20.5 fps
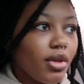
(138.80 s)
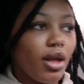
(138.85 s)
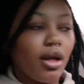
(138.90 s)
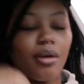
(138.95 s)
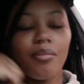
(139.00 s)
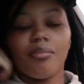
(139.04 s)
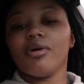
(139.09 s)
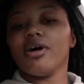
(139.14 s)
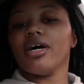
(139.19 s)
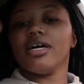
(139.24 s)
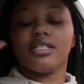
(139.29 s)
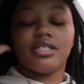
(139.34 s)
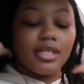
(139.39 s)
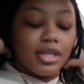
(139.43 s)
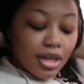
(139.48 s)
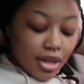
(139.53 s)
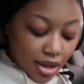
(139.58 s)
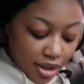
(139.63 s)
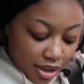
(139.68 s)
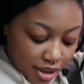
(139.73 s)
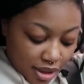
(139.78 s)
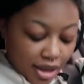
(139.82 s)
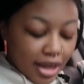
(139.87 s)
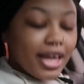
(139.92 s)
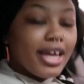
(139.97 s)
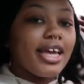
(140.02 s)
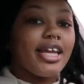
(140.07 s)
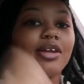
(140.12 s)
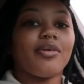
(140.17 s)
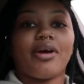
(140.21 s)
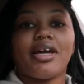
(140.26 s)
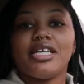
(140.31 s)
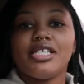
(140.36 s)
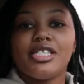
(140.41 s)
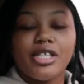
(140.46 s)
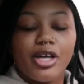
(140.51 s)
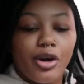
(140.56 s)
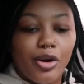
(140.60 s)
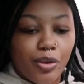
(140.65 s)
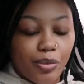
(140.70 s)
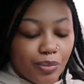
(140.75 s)
But anyway,
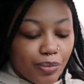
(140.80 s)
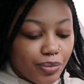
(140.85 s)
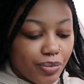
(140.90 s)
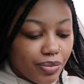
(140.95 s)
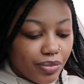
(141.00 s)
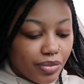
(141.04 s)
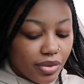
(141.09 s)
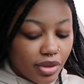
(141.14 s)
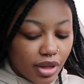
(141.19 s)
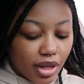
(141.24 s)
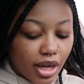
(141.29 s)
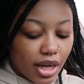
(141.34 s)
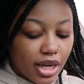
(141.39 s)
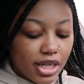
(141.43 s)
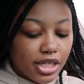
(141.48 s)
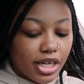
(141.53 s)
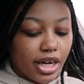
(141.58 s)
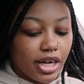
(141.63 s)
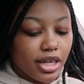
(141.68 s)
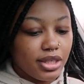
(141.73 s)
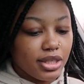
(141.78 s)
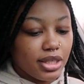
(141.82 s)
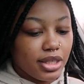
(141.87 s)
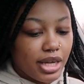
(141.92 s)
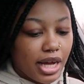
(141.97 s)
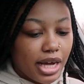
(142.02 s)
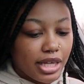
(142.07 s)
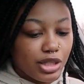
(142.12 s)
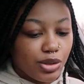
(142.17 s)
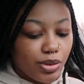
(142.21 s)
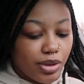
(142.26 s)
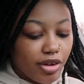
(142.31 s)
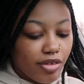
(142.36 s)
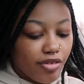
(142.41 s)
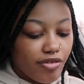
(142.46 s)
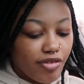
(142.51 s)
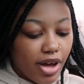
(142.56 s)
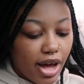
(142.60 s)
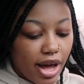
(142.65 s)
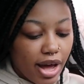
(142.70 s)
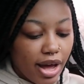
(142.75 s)
so it is currently
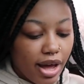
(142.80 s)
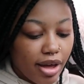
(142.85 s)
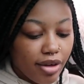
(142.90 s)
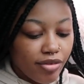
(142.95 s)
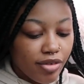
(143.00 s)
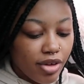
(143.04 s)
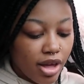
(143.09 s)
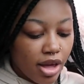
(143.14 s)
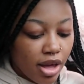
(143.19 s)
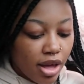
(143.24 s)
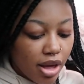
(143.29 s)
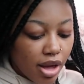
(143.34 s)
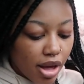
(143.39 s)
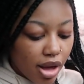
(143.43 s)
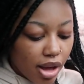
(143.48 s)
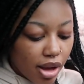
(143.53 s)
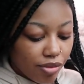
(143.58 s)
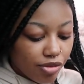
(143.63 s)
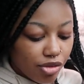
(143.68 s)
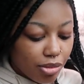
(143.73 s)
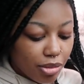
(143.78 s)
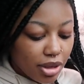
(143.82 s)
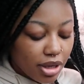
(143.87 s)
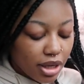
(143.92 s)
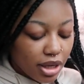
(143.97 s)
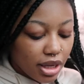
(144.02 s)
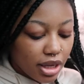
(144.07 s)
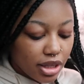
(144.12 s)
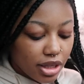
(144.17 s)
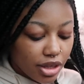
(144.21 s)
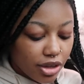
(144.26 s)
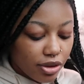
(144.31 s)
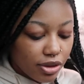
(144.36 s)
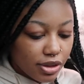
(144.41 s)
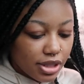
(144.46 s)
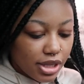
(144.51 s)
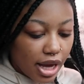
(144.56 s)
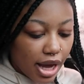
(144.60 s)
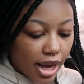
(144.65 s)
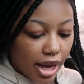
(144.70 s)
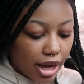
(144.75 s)
9:25. For me to get there on
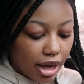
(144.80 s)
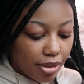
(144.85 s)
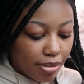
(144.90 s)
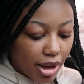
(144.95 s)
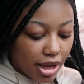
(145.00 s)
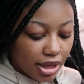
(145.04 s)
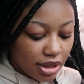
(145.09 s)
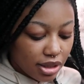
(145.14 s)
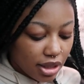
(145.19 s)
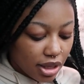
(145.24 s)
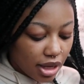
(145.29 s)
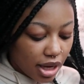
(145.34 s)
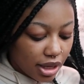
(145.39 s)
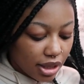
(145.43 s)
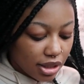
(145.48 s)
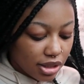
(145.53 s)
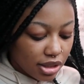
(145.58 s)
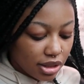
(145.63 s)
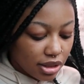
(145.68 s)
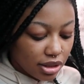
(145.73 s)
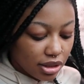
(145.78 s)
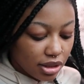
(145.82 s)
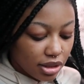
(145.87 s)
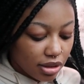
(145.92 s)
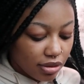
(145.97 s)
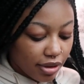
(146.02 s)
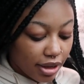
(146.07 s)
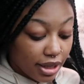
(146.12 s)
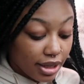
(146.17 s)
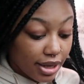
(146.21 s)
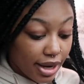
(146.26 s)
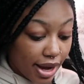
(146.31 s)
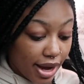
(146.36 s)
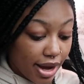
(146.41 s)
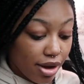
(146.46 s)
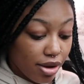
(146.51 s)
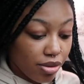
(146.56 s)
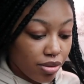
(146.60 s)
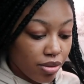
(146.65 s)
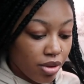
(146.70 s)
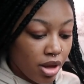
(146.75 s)
time, I think I need to leave like
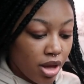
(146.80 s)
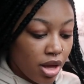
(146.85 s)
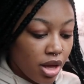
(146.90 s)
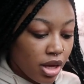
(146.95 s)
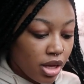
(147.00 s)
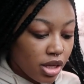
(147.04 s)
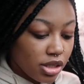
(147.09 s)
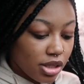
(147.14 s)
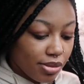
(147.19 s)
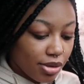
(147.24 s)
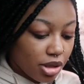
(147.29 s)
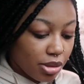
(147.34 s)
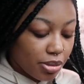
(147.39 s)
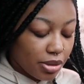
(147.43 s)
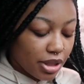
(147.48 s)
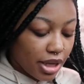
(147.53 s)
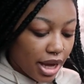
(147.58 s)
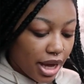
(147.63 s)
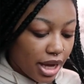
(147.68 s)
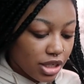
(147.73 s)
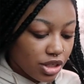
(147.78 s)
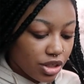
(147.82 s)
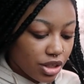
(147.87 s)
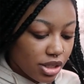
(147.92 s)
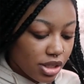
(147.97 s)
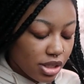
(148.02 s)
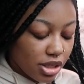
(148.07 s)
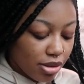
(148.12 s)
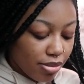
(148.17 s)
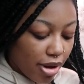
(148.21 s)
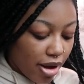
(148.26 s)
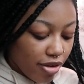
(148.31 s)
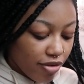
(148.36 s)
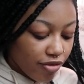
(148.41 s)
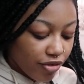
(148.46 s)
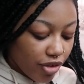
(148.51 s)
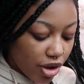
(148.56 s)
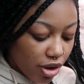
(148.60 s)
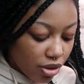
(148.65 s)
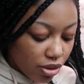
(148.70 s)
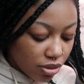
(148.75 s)
now, so I'm gonna put the address in my
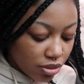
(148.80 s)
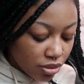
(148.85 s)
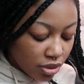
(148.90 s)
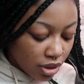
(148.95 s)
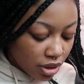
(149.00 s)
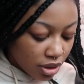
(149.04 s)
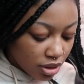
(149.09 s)
phone.